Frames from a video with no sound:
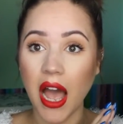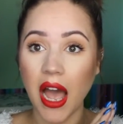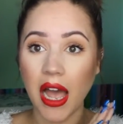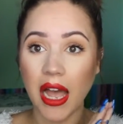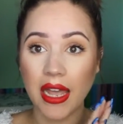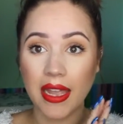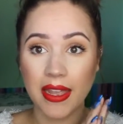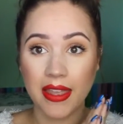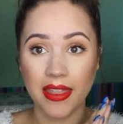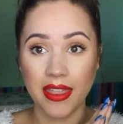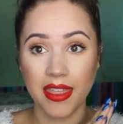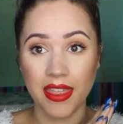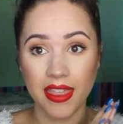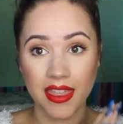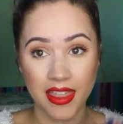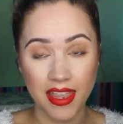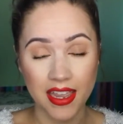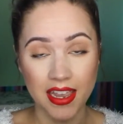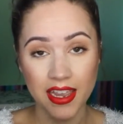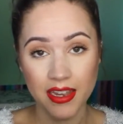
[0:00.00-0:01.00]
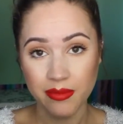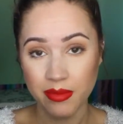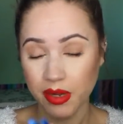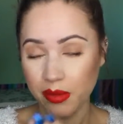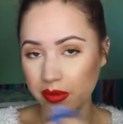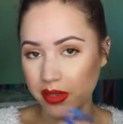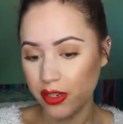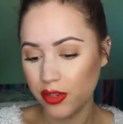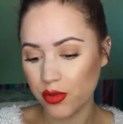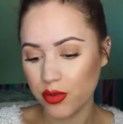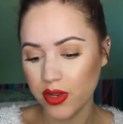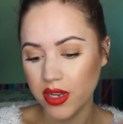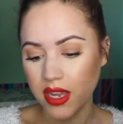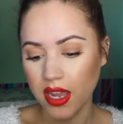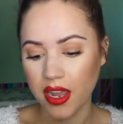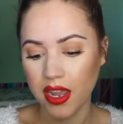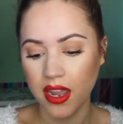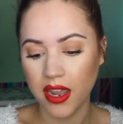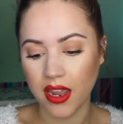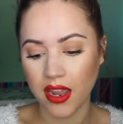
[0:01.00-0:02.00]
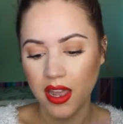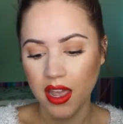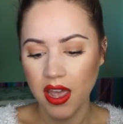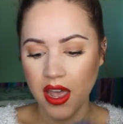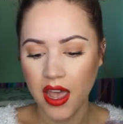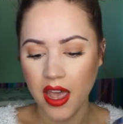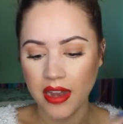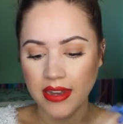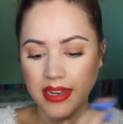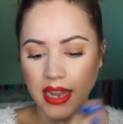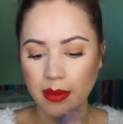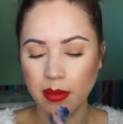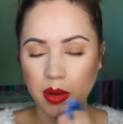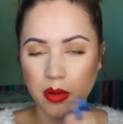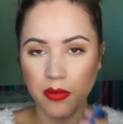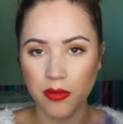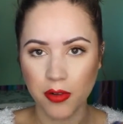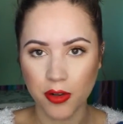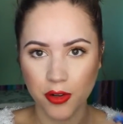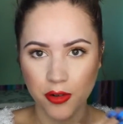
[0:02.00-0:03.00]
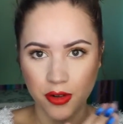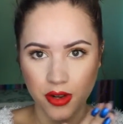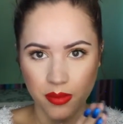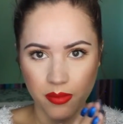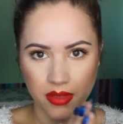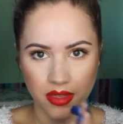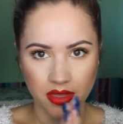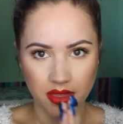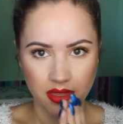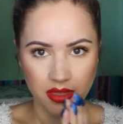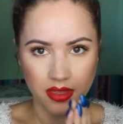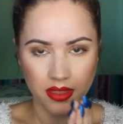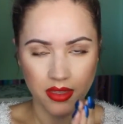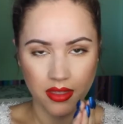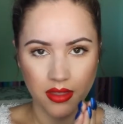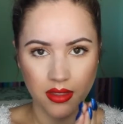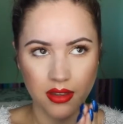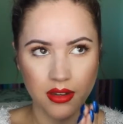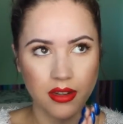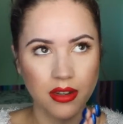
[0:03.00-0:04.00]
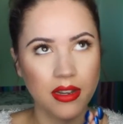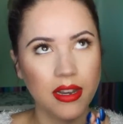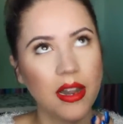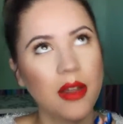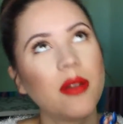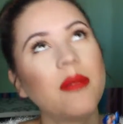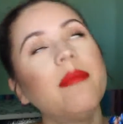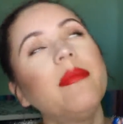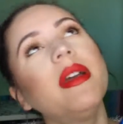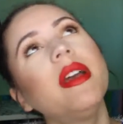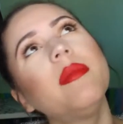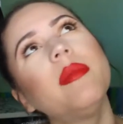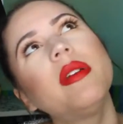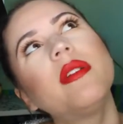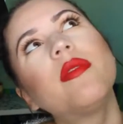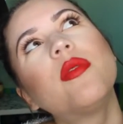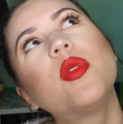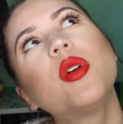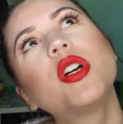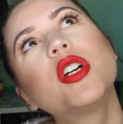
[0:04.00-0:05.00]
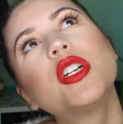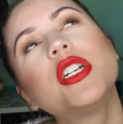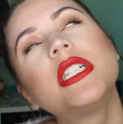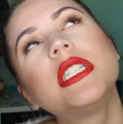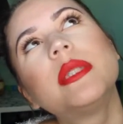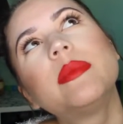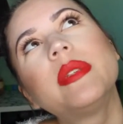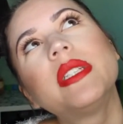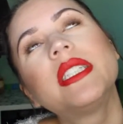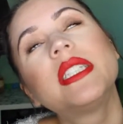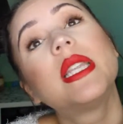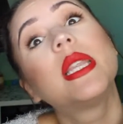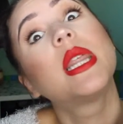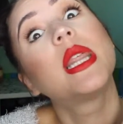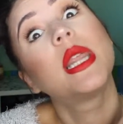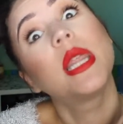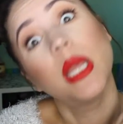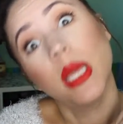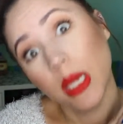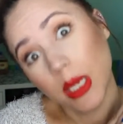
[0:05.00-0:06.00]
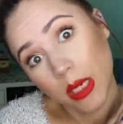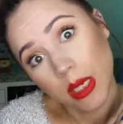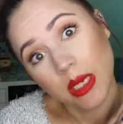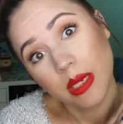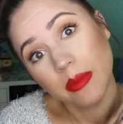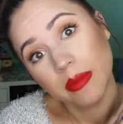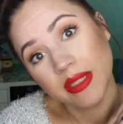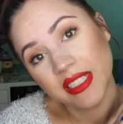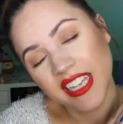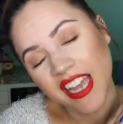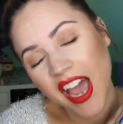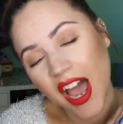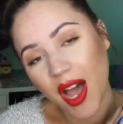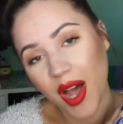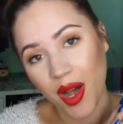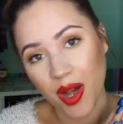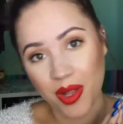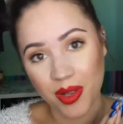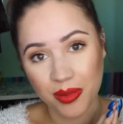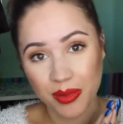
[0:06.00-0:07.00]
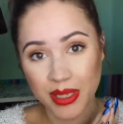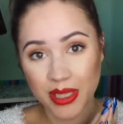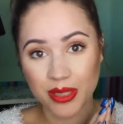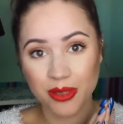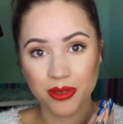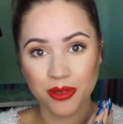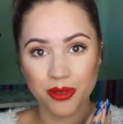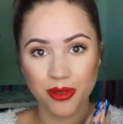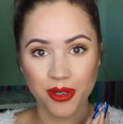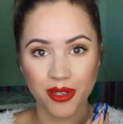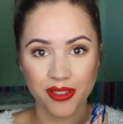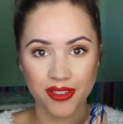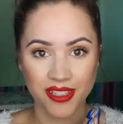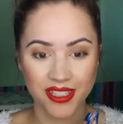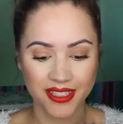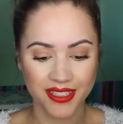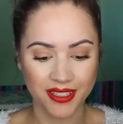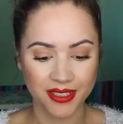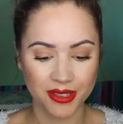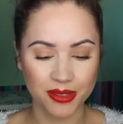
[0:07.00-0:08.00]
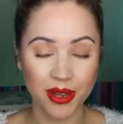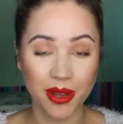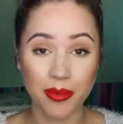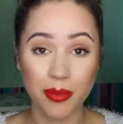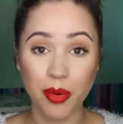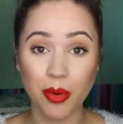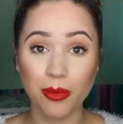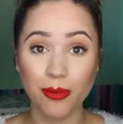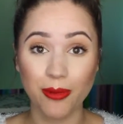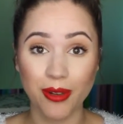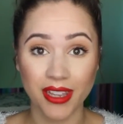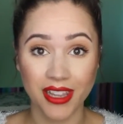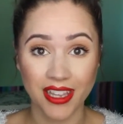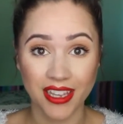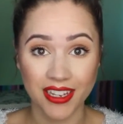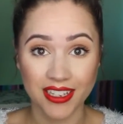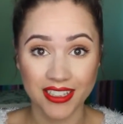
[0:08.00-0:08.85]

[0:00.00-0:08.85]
I think I might be doing a Nightmare Before Cream Nightmare Before Christmas themed Halloween tutorial this year. So I'm really